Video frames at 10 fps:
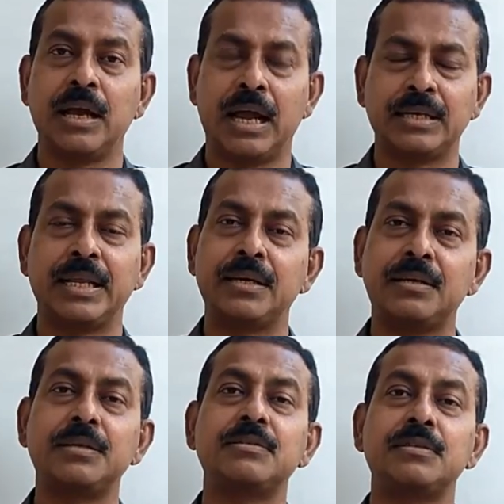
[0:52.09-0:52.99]
and that
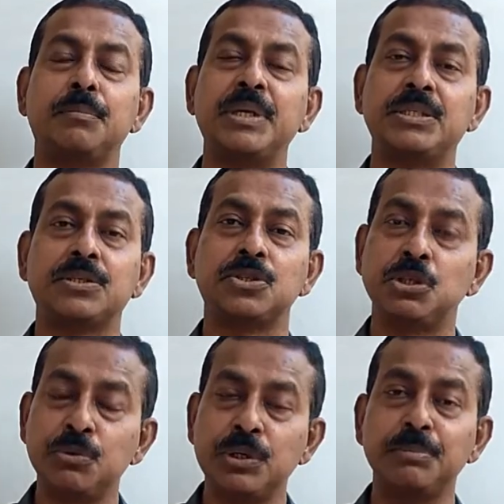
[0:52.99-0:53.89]
is the basic
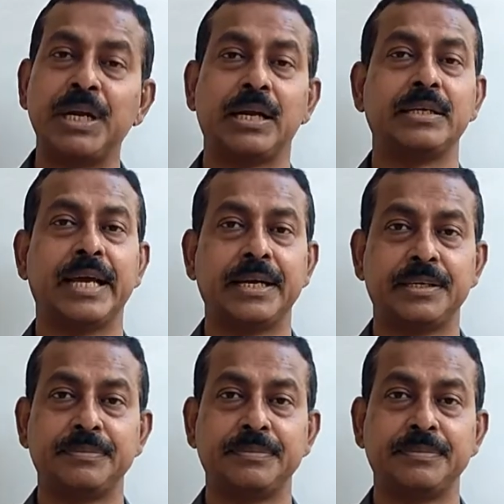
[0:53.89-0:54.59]
theory behind that.